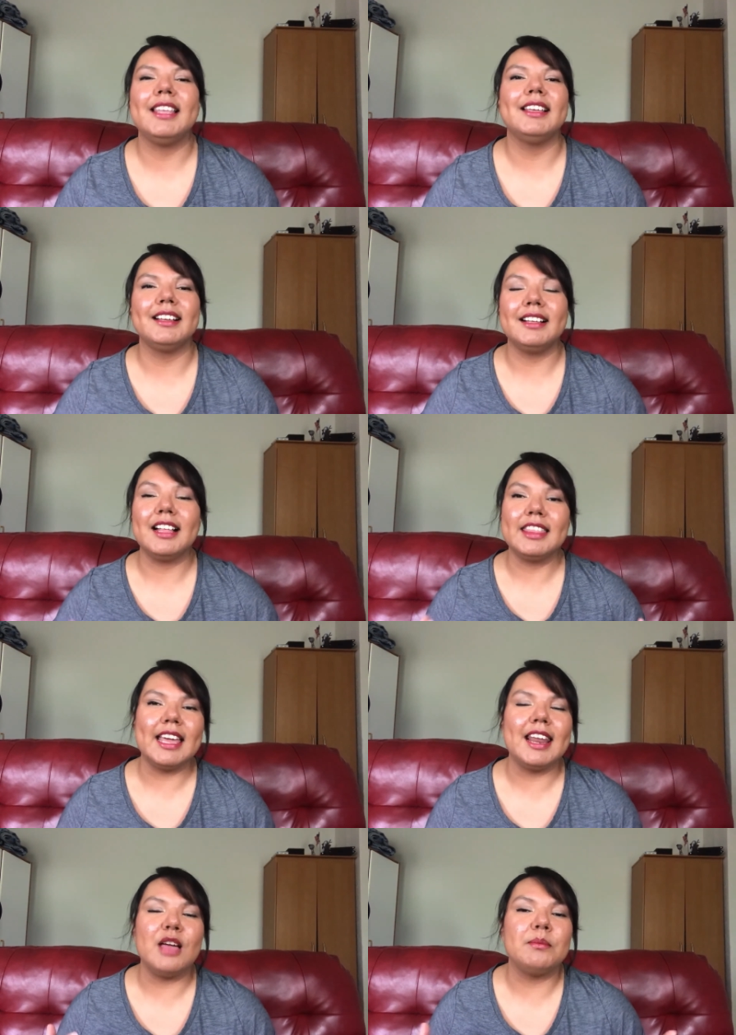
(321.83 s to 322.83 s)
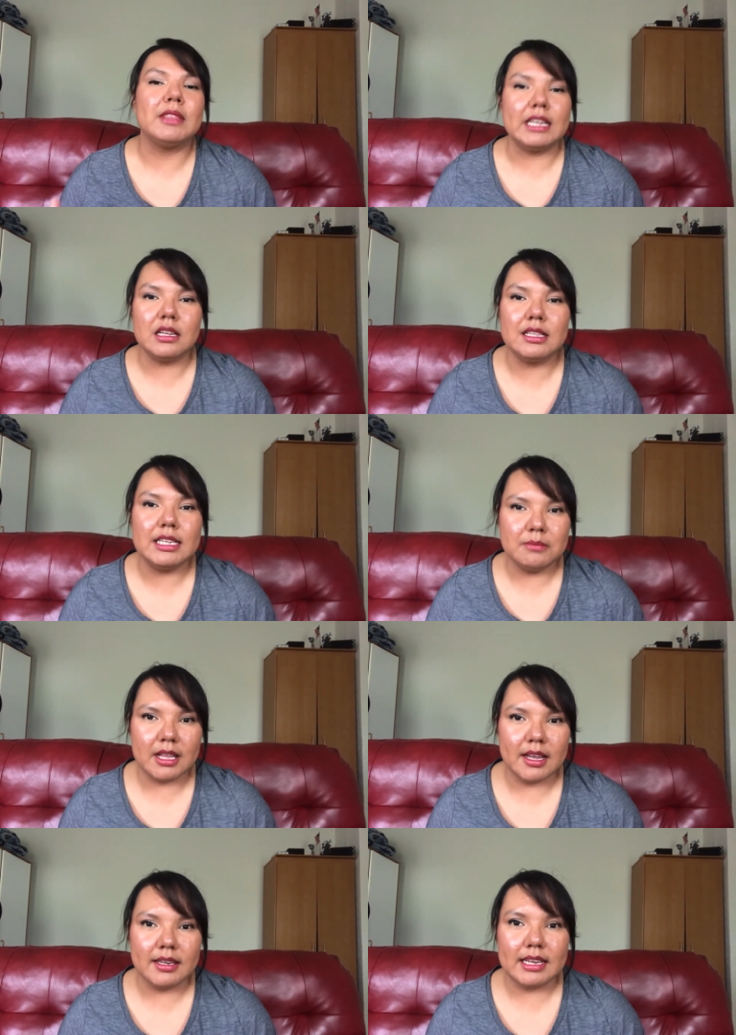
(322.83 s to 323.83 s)
that I'm legally
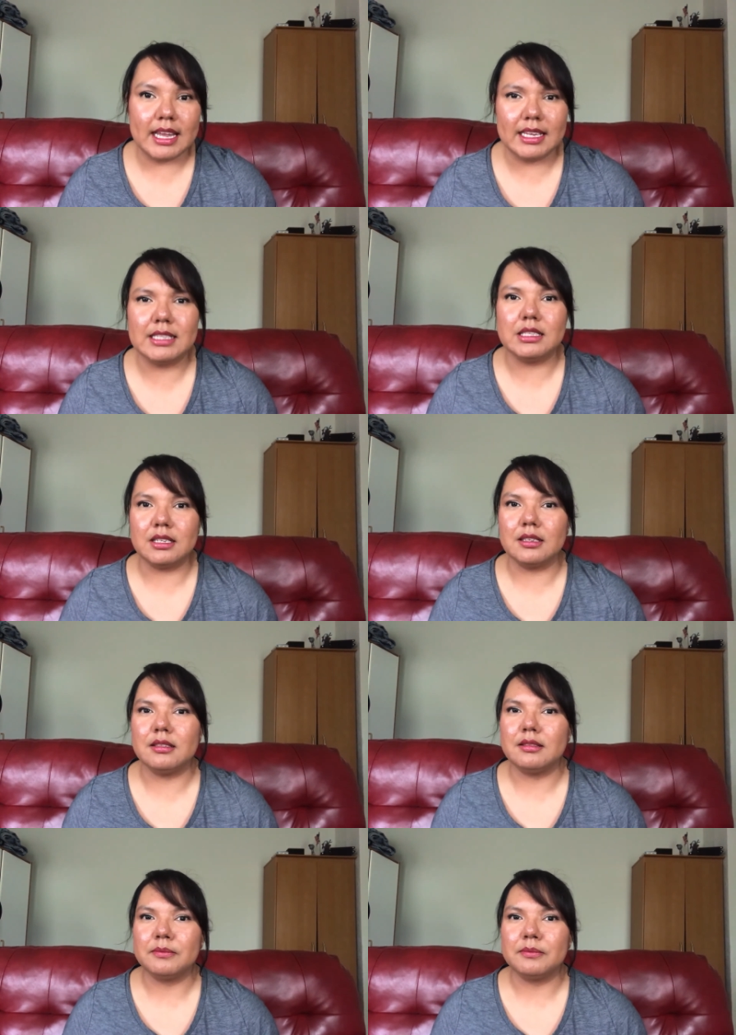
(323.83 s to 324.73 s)
blind, I could still